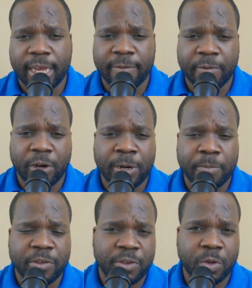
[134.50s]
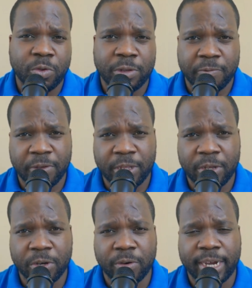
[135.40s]
If other person uses the
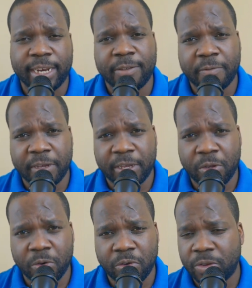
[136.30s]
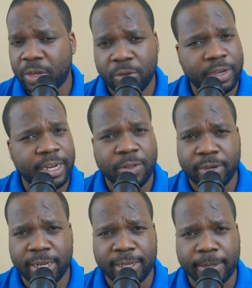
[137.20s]
video and it's fair use, you cannot do
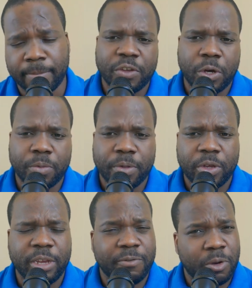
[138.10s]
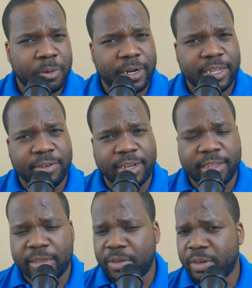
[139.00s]
anything. So you have copyright on it.
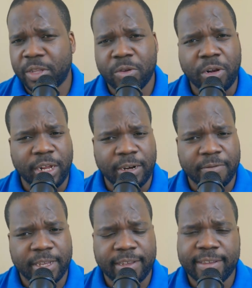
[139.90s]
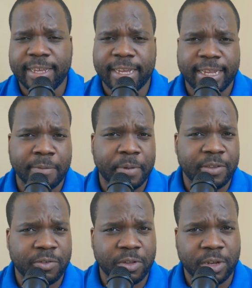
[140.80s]
You can do a lot of things. It
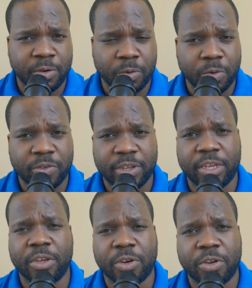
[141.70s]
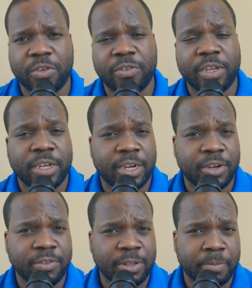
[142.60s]
depends on the rules in your country.
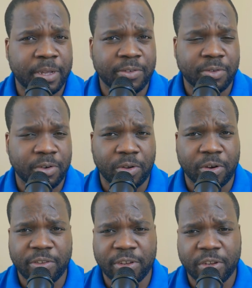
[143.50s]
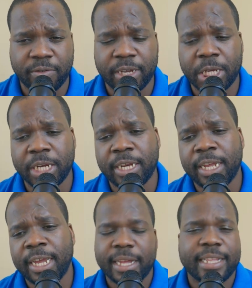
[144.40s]
Also depends on other situation.
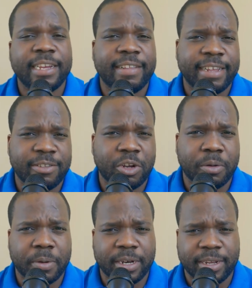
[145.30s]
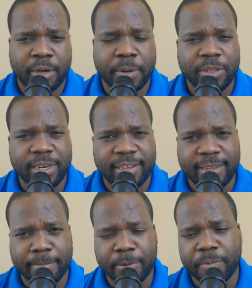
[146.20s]
Thing is, let's talk about an
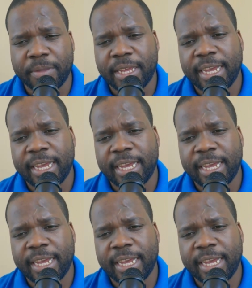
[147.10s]
example.